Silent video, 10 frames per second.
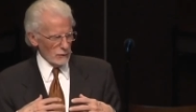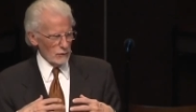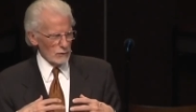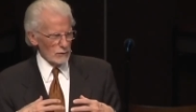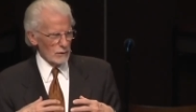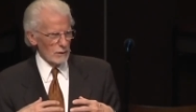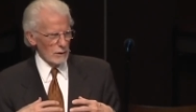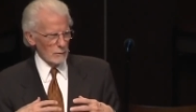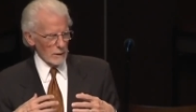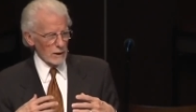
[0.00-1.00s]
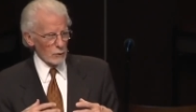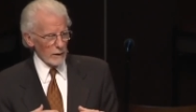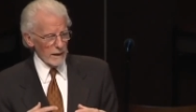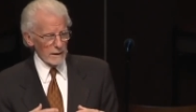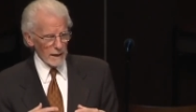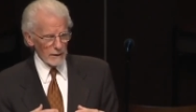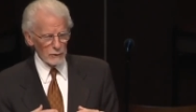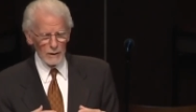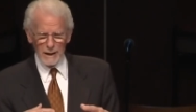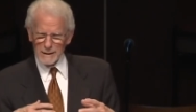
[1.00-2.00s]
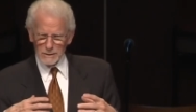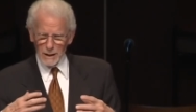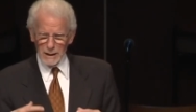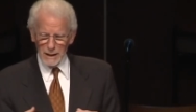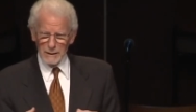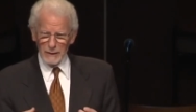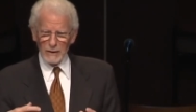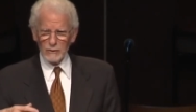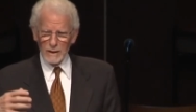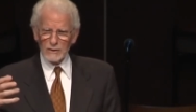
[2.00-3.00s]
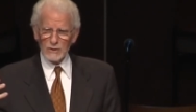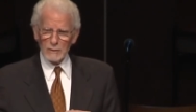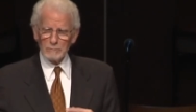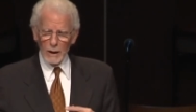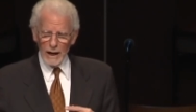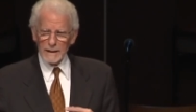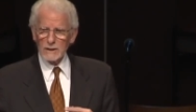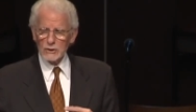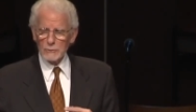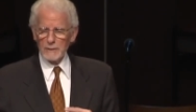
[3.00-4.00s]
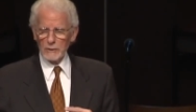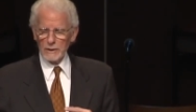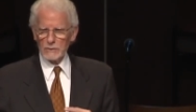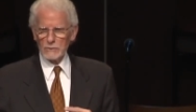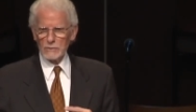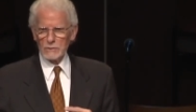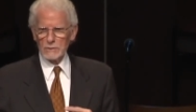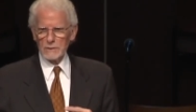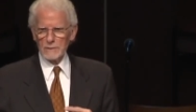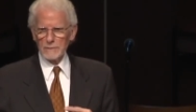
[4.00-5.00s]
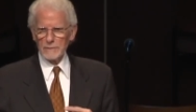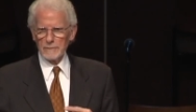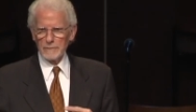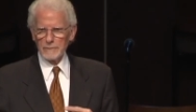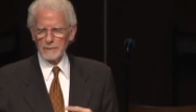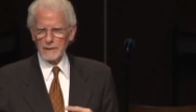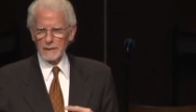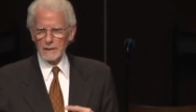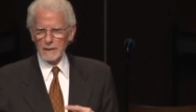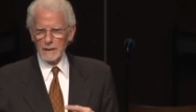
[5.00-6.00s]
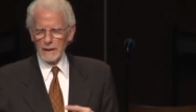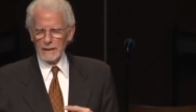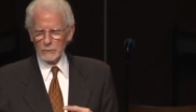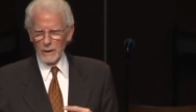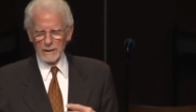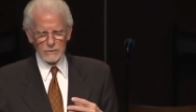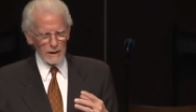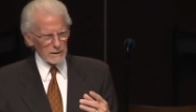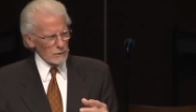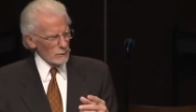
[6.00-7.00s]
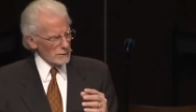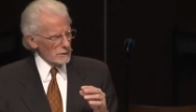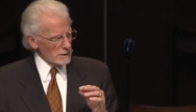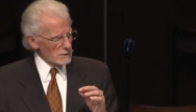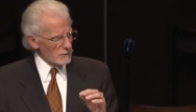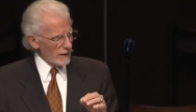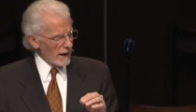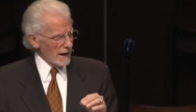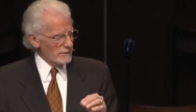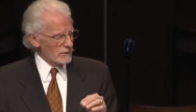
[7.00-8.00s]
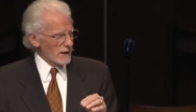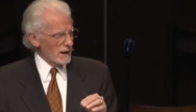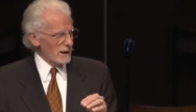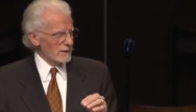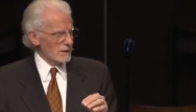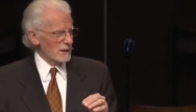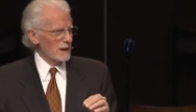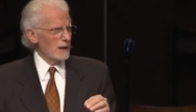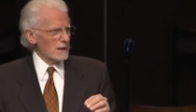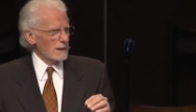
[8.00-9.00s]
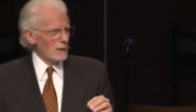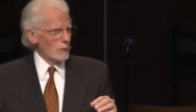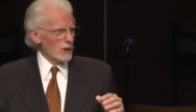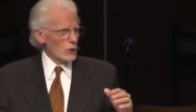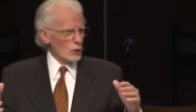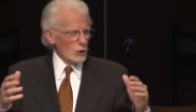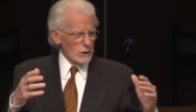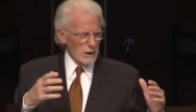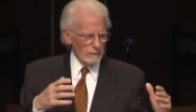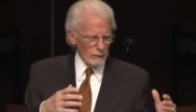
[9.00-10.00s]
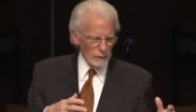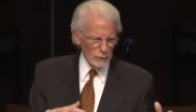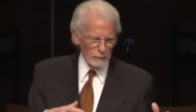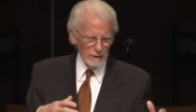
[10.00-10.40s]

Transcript: us when He created us to live as disembodied spirits. That's why in 2 Corinthians 5 says that we are looking for the